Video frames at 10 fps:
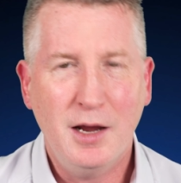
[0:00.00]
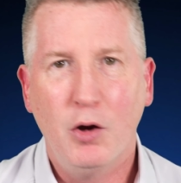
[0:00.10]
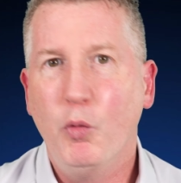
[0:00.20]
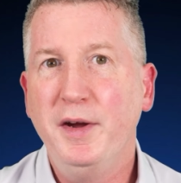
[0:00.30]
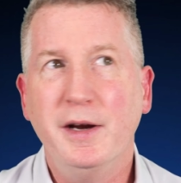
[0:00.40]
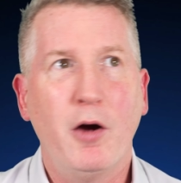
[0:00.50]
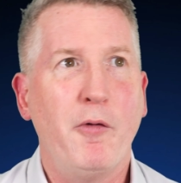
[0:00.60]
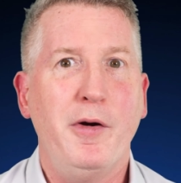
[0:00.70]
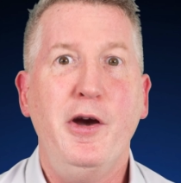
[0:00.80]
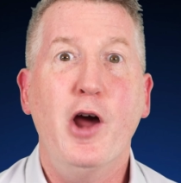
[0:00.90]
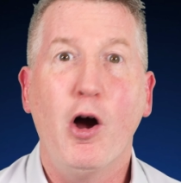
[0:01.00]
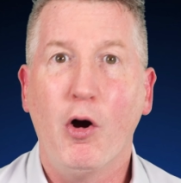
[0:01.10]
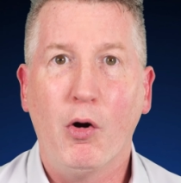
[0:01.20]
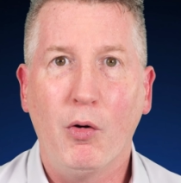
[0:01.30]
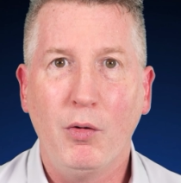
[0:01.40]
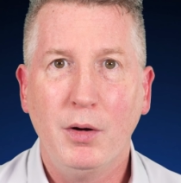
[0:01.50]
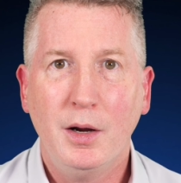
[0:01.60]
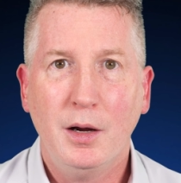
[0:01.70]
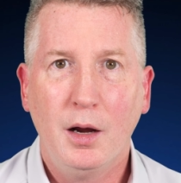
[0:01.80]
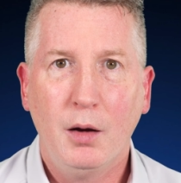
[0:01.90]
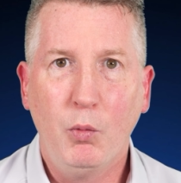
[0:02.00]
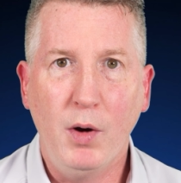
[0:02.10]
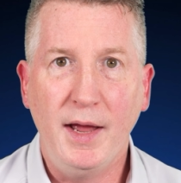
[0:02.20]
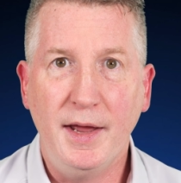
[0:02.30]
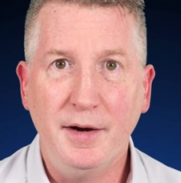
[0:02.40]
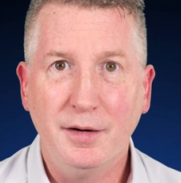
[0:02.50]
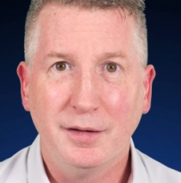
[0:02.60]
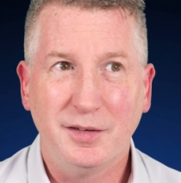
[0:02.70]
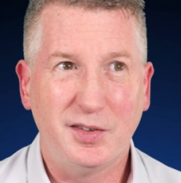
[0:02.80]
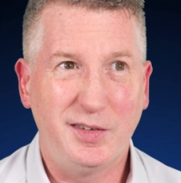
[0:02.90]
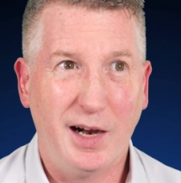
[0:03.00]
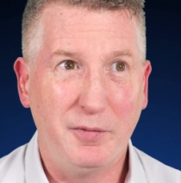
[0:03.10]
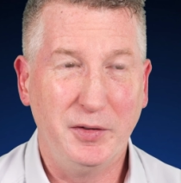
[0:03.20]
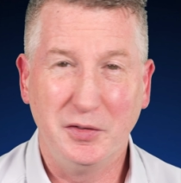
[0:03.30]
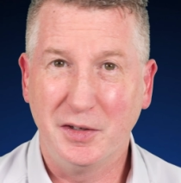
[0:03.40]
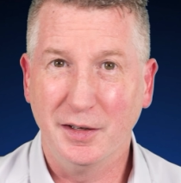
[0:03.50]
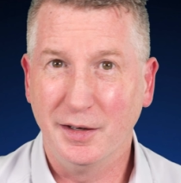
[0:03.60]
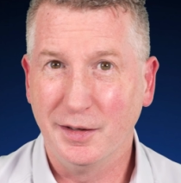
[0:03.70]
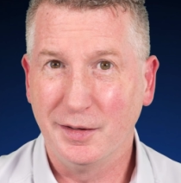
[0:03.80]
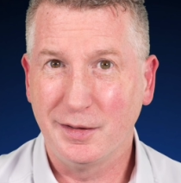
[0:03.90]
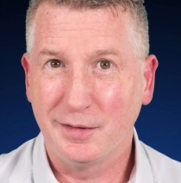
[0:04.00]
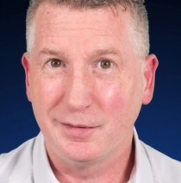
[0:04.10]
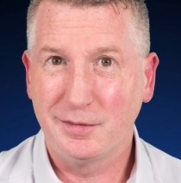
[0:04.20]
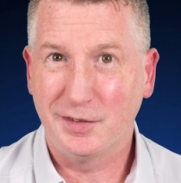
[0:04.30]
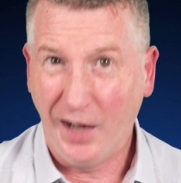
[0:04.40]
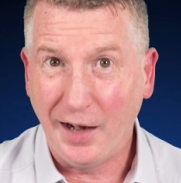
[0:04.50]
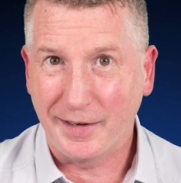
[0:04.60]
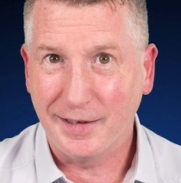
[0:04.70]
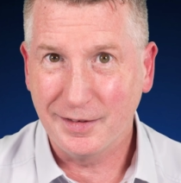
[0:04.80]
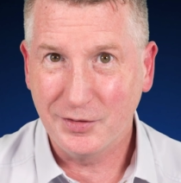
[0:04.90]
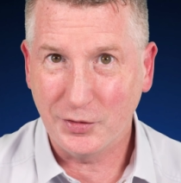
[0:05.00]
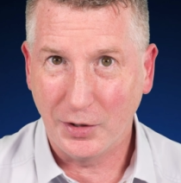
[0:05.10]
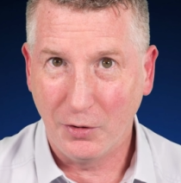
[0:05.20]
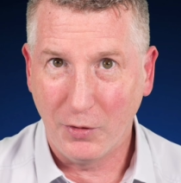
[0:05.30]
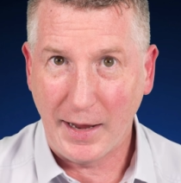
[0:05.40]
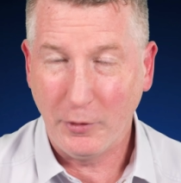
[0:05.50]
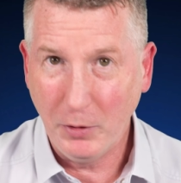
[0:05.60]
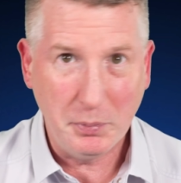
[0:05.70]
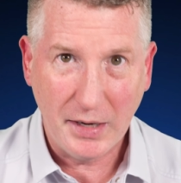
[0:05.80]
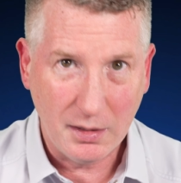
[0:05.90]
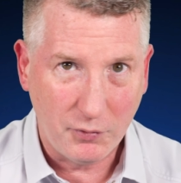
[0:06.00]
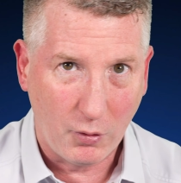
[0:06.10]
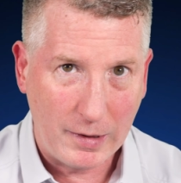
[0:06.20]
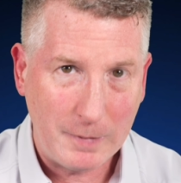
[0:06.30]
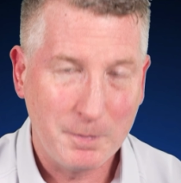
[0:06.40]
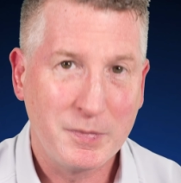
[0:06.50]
We don't know when stuff is gonna suck. So how do we plan for it?